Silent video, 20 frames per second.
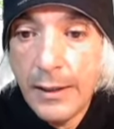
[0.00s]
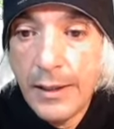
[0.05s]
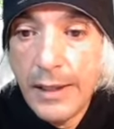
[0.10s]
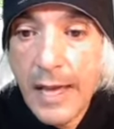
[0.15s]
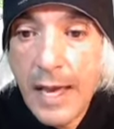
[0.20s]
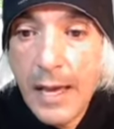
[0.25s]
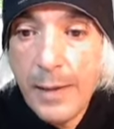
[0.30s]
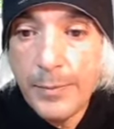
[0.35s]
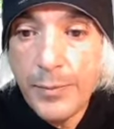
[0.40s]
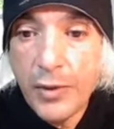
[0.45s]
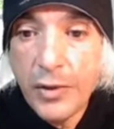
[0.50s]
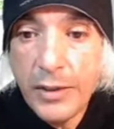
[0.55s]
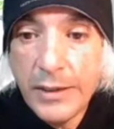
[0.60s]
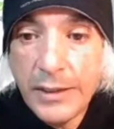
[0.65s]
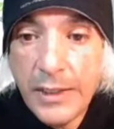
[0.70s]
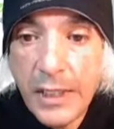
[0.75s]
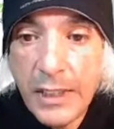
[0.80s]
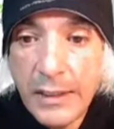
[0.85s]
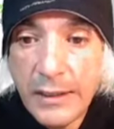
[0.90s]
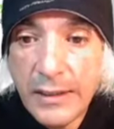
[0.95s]
that
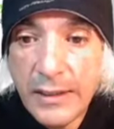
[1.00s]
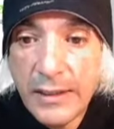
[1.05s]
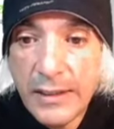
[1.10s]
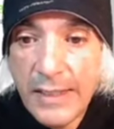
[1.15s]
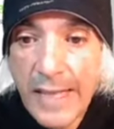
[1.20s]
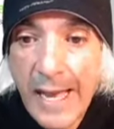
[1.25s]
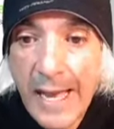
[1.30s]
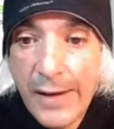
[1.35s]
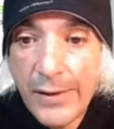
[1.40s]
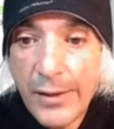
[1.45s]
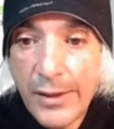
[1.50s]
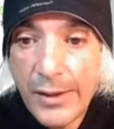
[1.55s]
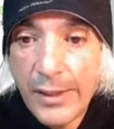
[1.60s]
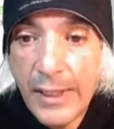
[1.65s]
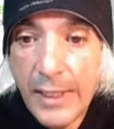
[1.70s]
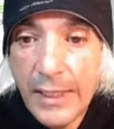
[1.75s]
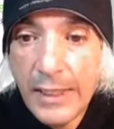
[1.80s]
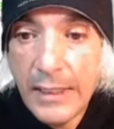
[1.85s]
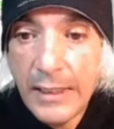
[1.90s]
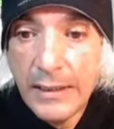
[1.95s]
puts his Saturn
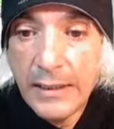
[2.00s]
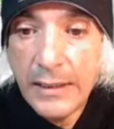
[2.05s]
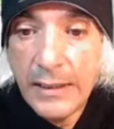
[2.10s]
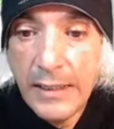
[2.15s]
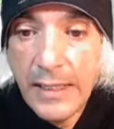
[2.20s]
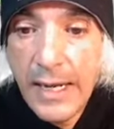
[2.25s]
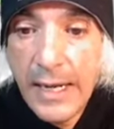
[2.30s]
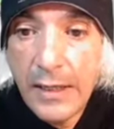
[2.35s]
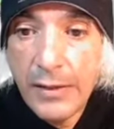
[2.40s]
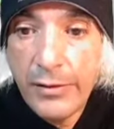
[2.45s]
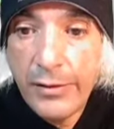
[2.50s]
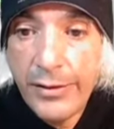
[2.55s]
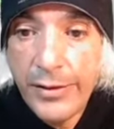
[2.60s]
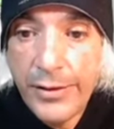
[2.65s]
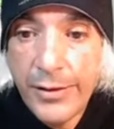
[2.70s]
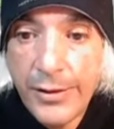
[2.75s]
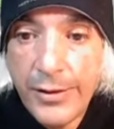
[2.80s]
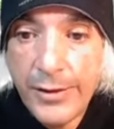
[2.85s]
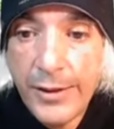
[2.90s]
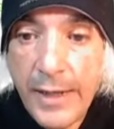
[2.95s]
in his natal
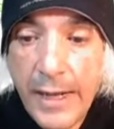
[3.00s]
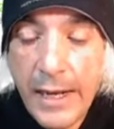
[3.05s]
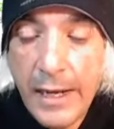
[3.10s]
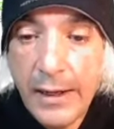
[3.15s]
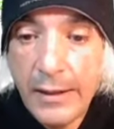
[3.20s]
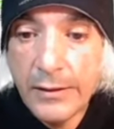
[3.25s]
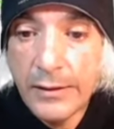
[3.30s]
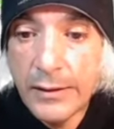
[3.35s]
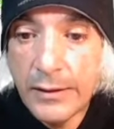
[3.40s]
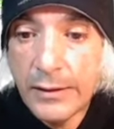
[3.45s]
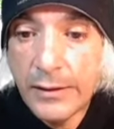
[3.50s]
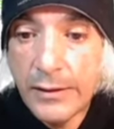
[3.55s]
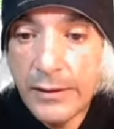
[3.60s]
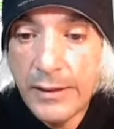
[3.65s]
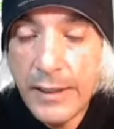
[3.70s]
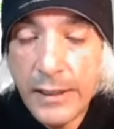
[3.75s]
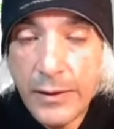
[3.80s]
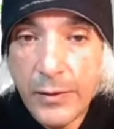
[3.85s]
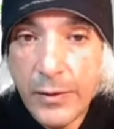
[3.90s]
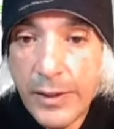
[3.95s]
third house.
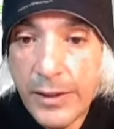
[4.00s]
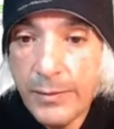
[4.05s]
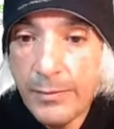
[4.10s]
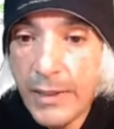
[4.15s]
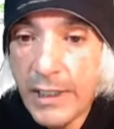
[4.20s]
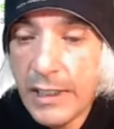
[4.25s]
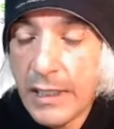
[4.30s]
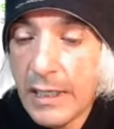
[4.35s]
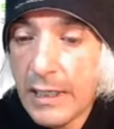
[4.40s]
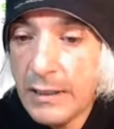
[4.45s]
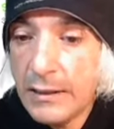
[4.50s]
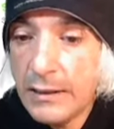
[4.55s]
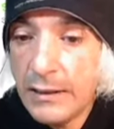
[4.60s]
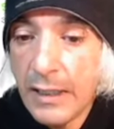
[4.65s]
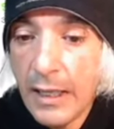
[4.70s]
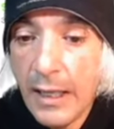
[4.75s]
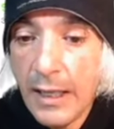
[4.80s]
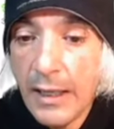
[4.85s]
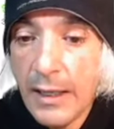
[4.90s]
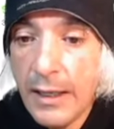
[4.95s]
Stick with me, guys.
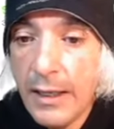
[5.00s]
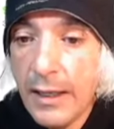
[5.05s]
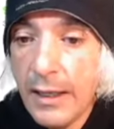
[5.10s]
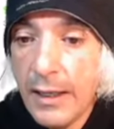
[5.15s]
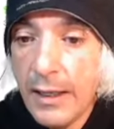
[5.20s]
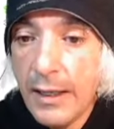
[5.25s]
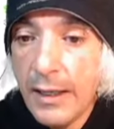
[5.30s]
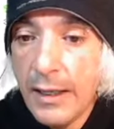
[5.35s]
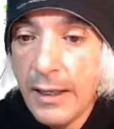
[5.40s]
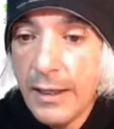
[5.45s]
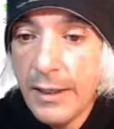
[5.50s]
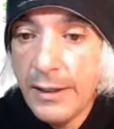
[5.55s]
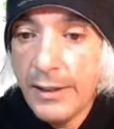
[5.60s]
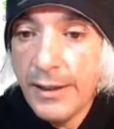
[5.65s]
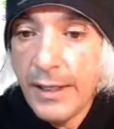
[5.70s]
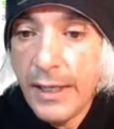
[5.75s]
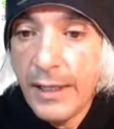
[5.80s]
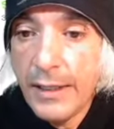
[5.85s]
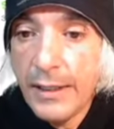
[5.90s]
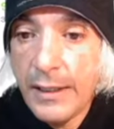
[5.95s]

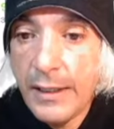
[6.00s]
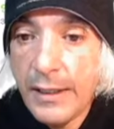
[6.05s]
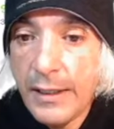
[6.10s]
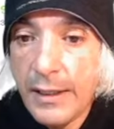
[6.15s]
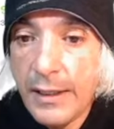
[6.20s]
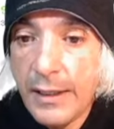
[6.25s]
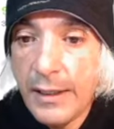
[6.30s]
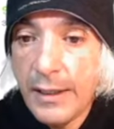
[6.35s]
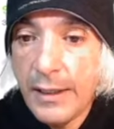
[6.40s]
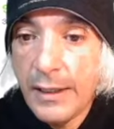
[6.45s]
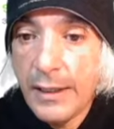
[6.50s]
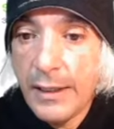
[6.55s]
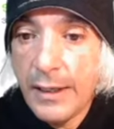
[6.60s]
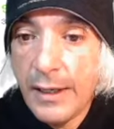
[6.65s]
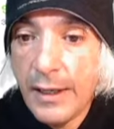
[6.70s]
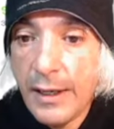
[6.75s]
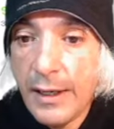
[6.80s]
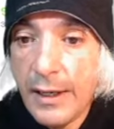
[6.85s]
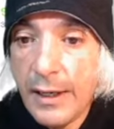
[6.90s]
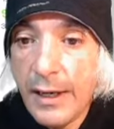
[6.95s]
Then
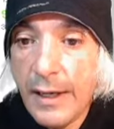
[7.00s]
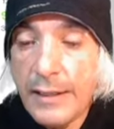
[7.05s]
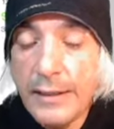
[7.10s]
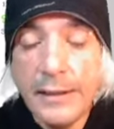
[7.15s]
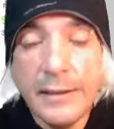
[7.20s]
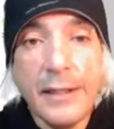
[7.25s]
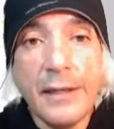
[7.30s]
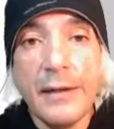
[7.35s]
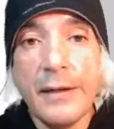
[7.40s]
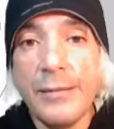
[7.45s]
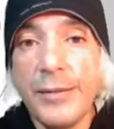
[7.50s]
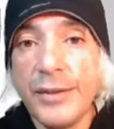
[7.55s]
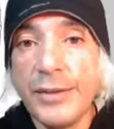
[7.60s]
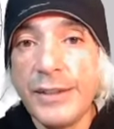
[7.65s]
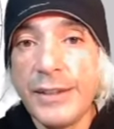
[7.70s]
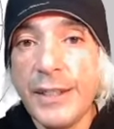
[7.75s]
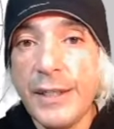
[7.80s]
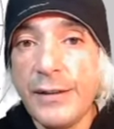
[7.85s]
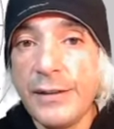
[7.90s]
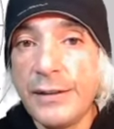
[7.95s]
I'd say
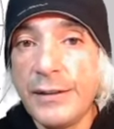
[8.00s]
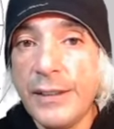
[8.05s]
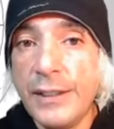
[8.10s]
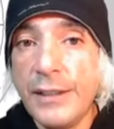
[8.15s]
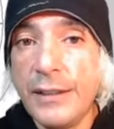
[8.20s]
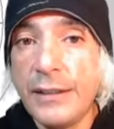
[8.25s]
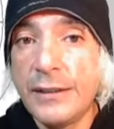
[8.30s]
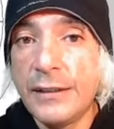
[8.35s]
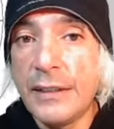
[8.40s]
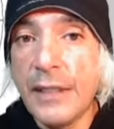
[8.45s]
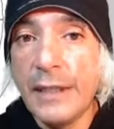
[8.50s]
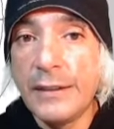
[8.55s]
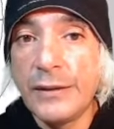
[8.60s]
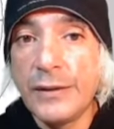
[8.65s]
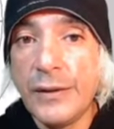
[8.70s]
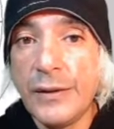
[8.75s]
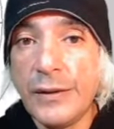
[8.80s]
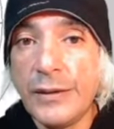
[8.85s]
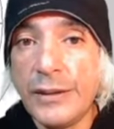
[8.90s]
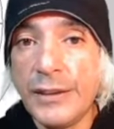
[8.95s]
almost guaranteed this guy's
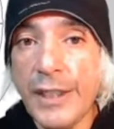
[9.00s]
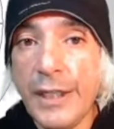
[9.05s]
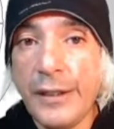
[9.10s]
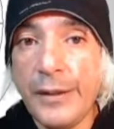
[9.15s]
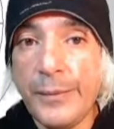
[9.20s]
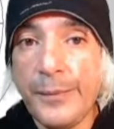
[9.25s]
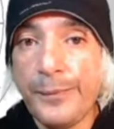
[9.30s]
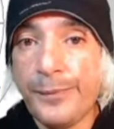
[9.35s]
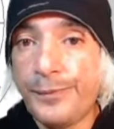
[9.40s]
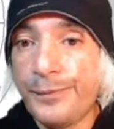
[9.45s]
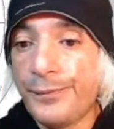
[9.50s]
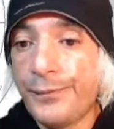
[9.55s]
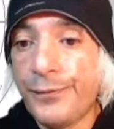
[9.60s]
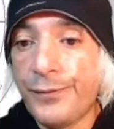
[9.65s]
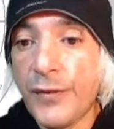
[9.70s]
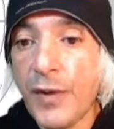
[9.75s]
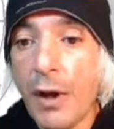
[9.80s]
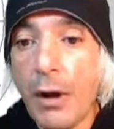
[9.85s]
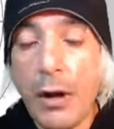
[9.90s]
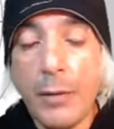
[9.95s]
going to jail.
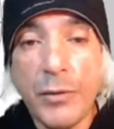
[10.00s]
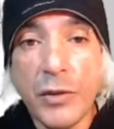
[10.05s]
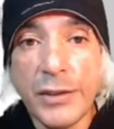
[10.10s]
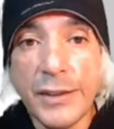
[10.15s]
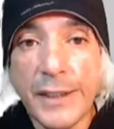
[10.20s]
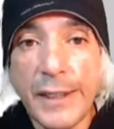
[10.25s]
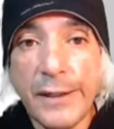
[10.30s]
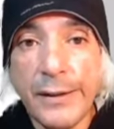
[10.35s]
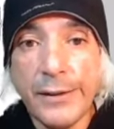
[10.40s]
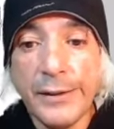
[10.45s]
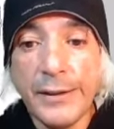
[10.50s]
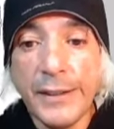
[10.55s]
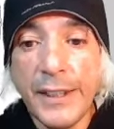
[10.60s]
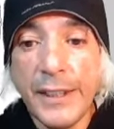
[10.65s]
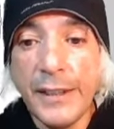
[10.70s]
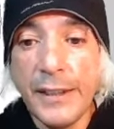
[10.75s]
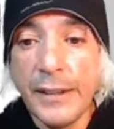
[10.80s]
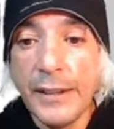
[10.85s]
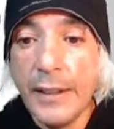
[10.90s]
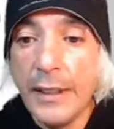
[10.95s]
Almost
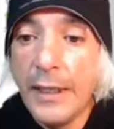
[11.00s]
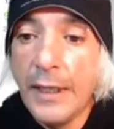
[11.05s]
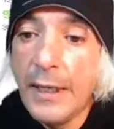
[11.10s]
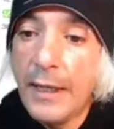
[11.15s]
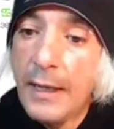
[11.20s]
guaranteed.